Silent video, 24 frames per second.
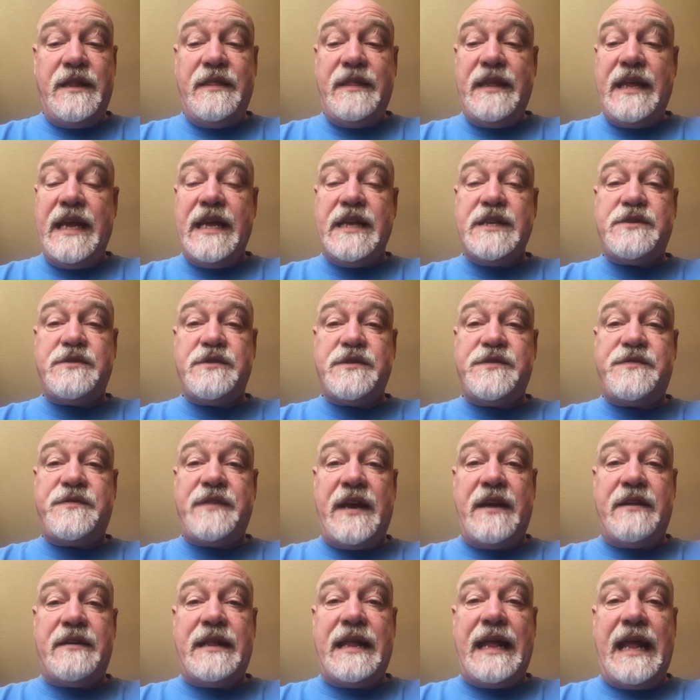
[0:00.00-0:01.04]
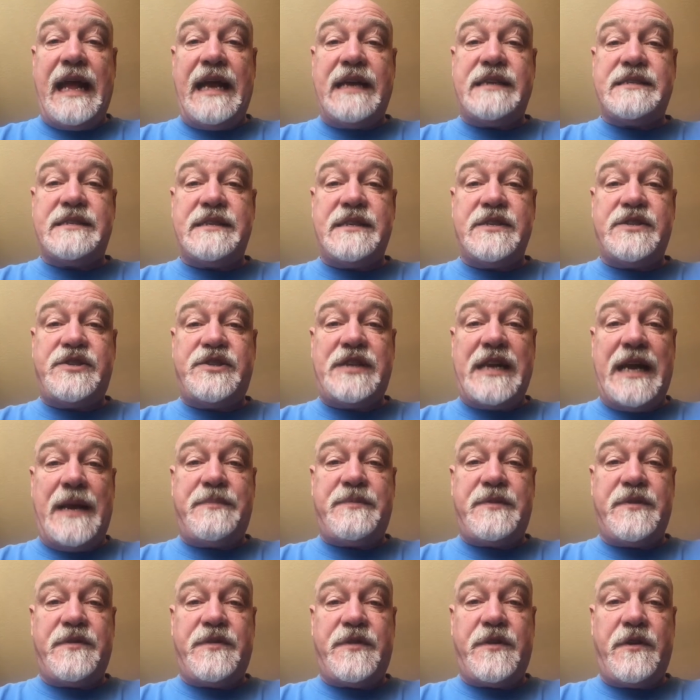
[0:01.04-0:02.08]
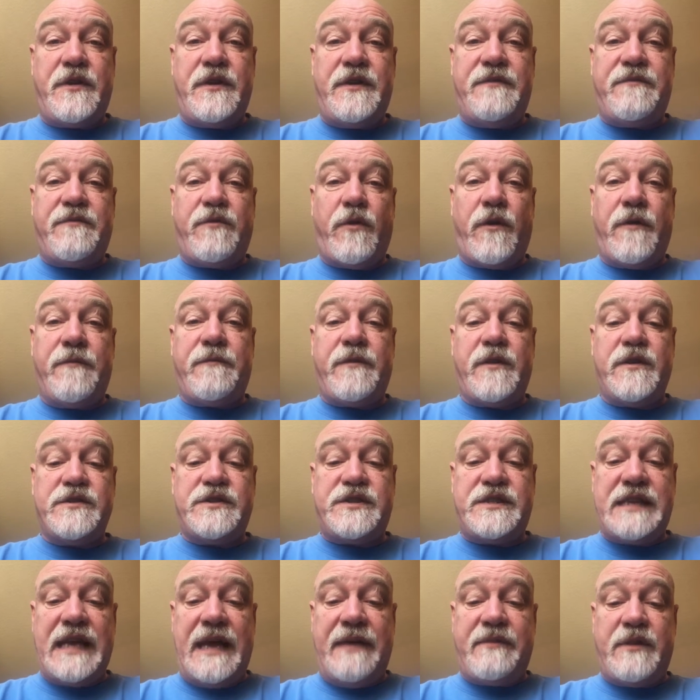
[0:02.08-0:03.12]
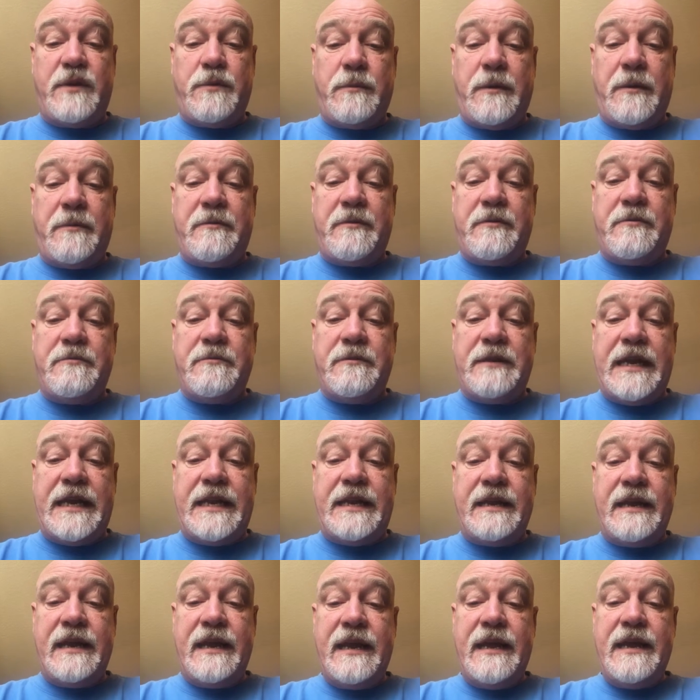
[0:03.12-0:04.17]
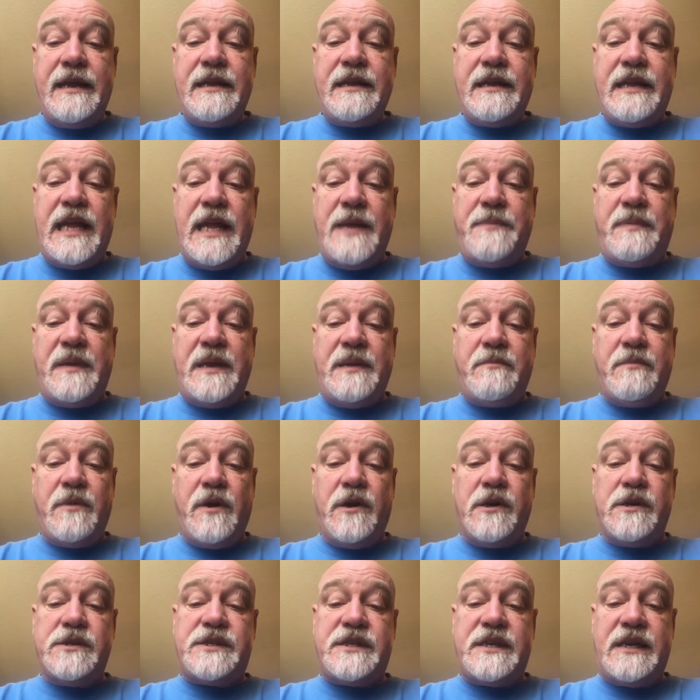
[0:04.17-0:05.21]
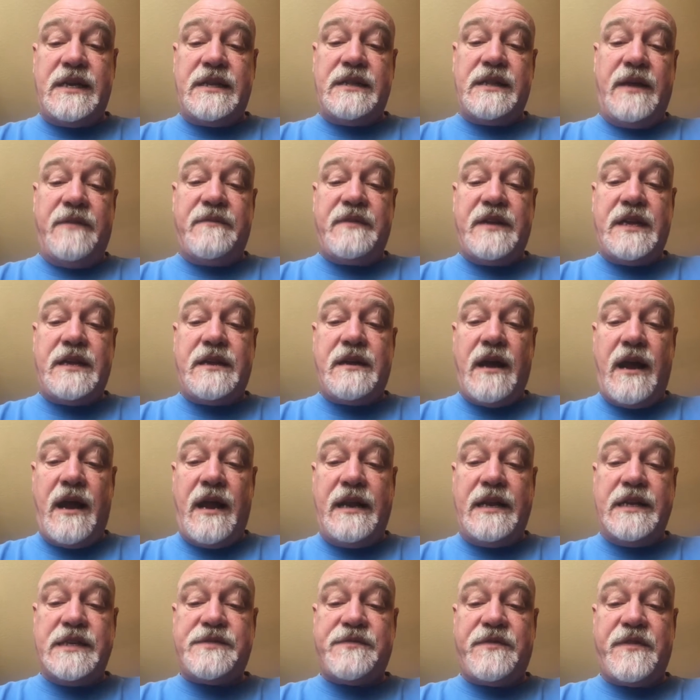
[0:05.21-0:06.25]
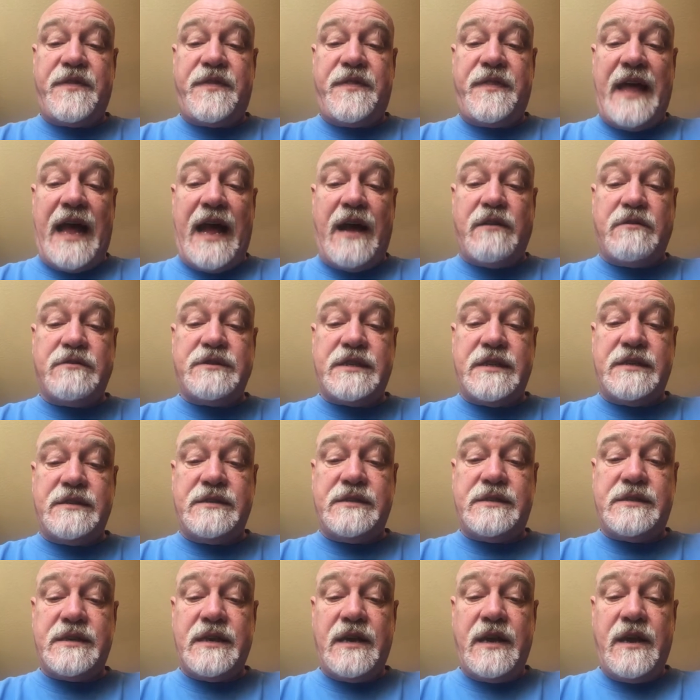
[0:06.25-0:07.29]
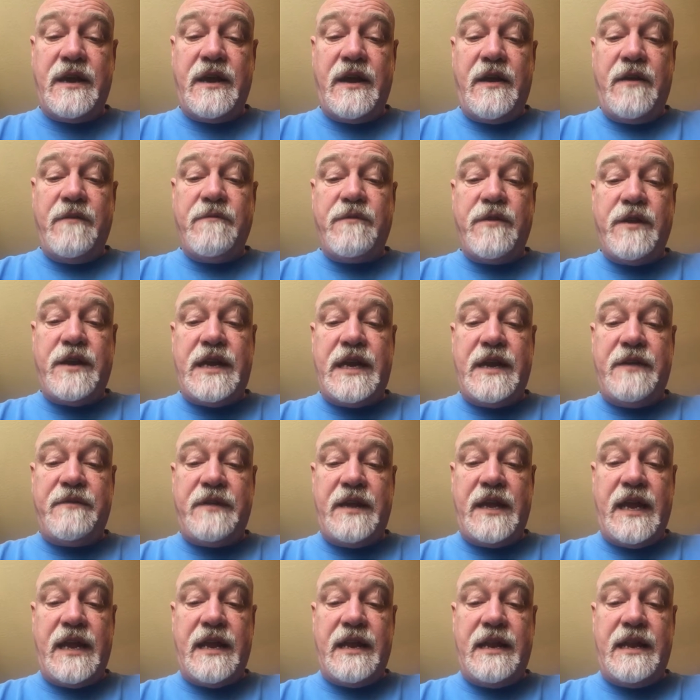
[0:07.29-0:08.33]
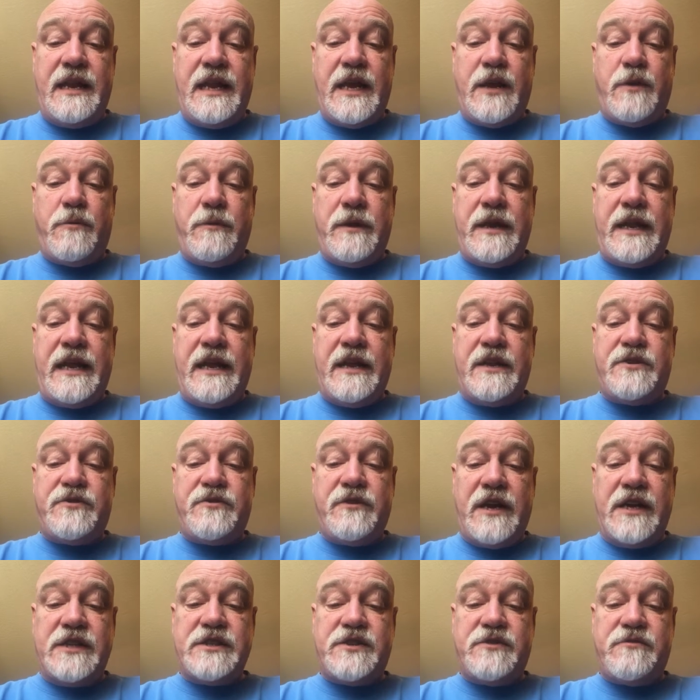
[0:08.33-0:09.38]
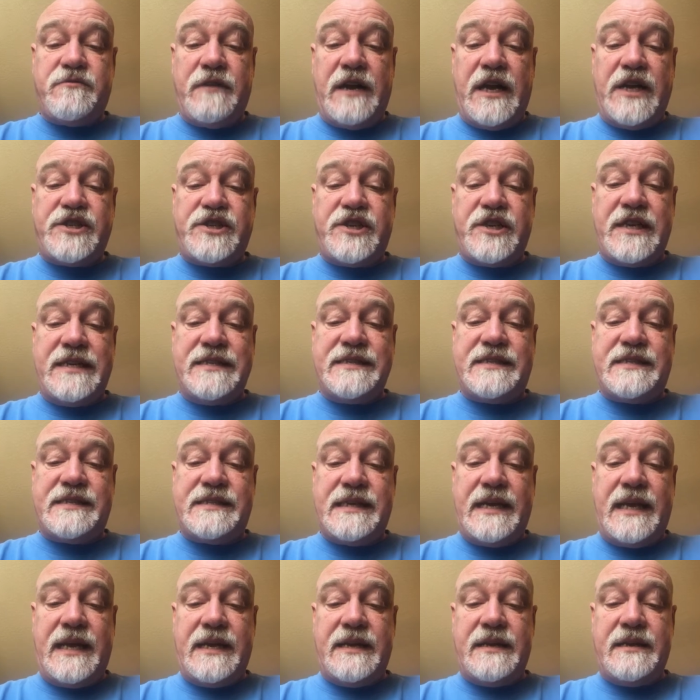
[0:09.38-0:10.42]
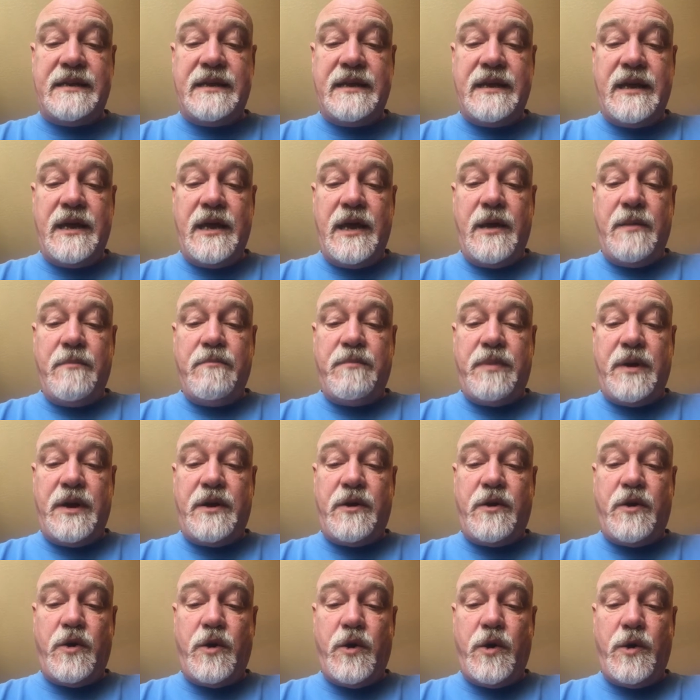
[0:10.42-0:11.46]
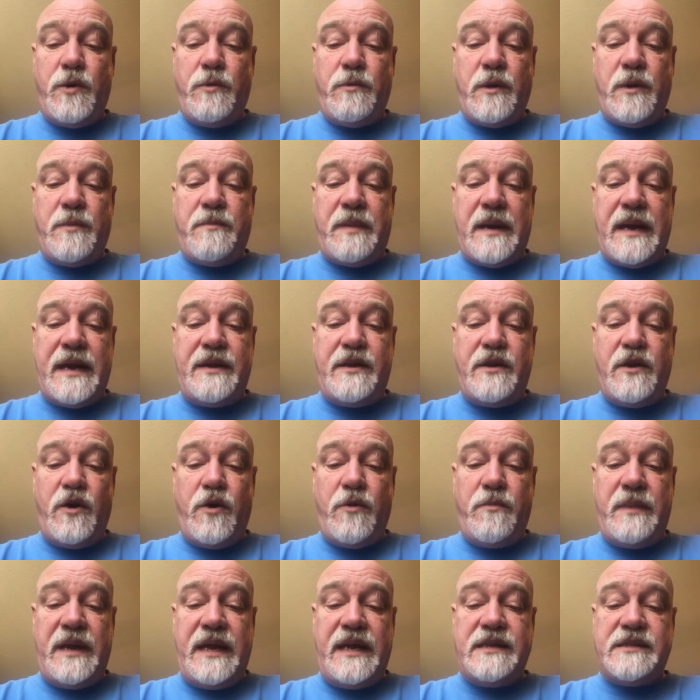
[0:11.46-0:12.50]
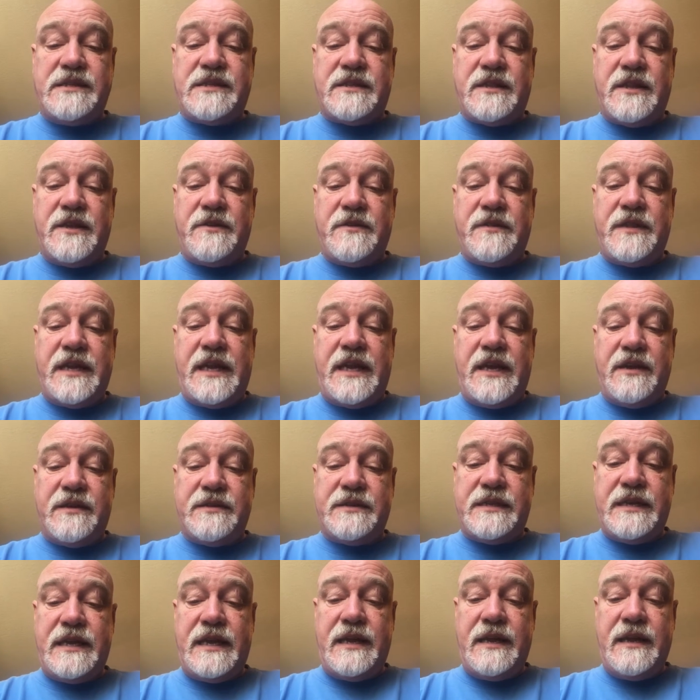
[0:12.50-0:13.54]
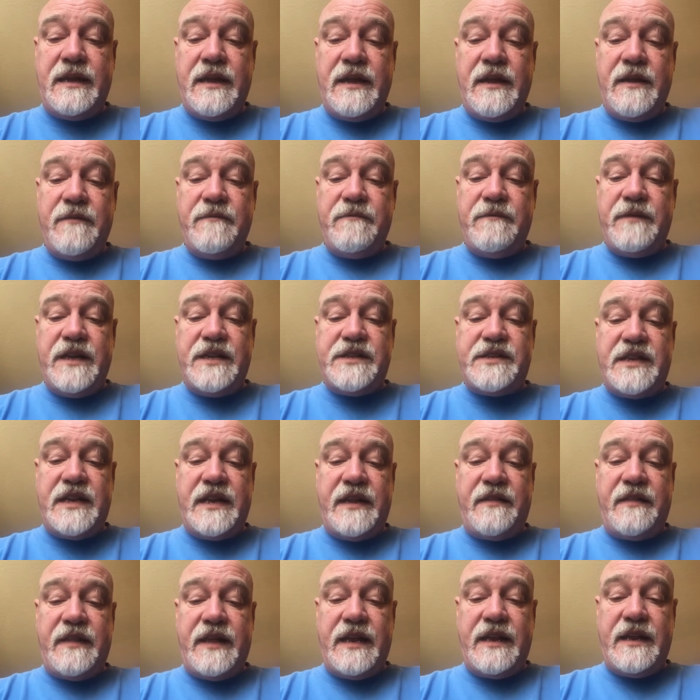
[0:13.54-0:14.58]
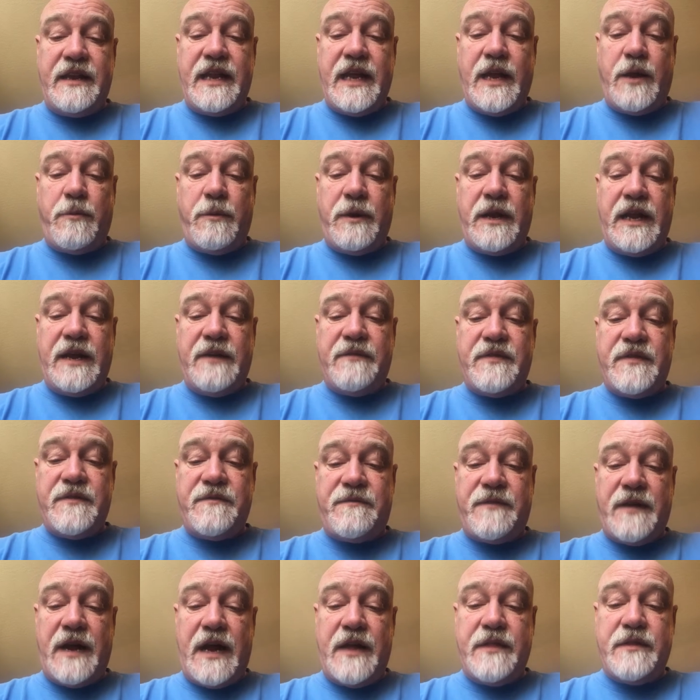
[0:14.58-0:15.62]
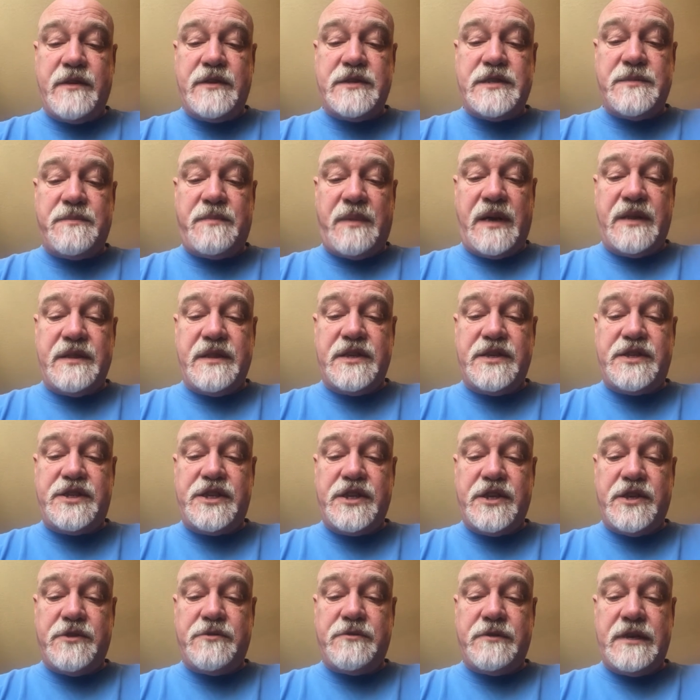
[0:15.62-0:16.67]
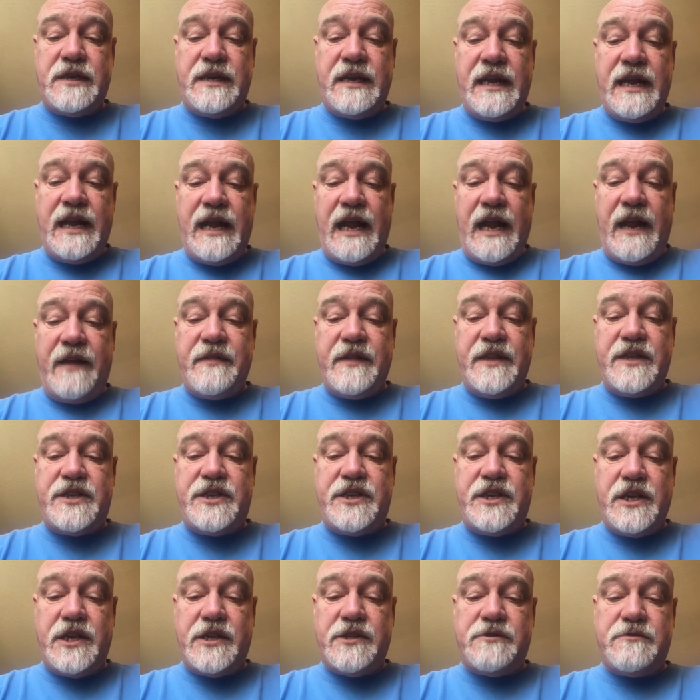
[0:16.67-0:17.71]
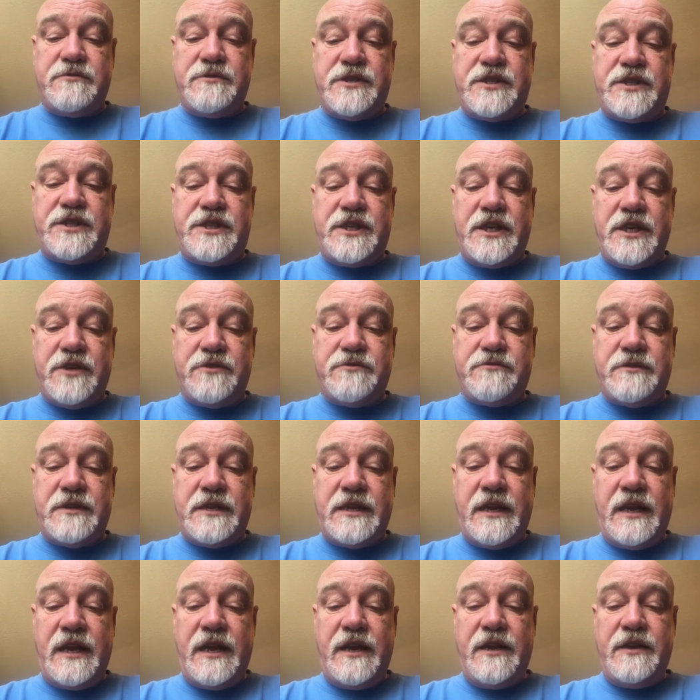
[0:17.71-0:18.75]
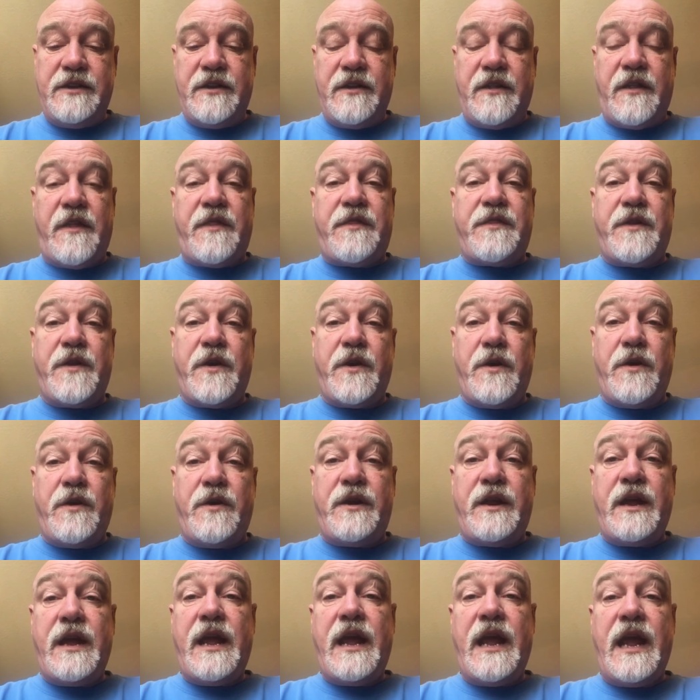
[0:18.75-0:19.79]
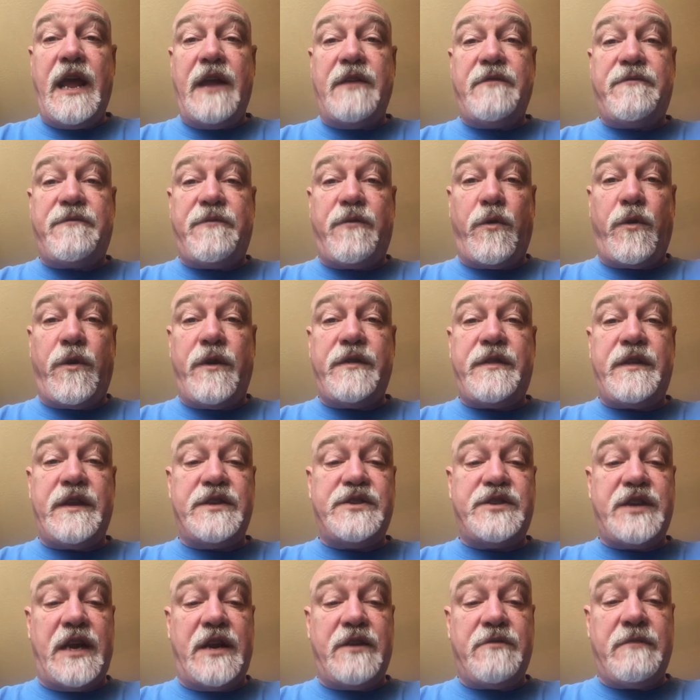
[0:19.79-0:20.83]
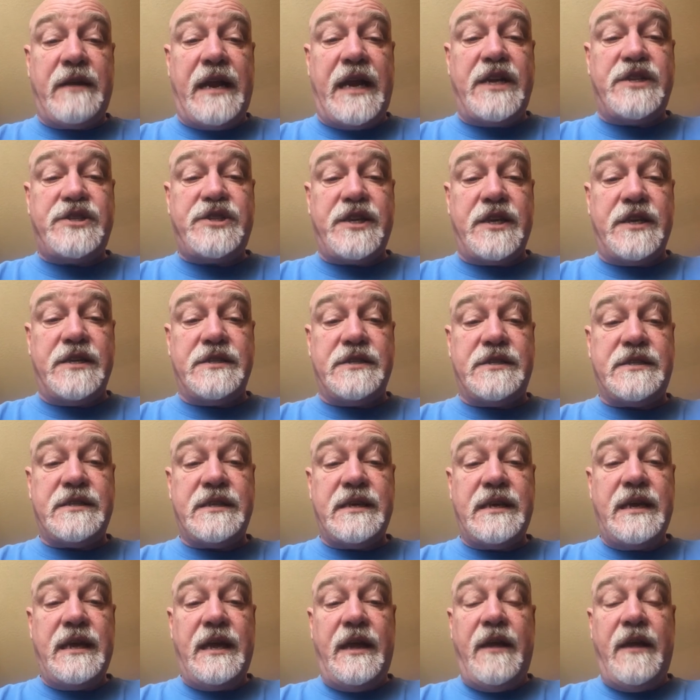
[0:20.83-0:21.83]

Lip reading: The answer is found in Exodus chapter 34, verse 7, where we read, keeping mercy and loving kindness for thousands, forgiving iniquity and transgression and sin, but who will by no means clear the guilty, visiting the iniquity of the fathers upon the children and the children's children to the third and fourth generations.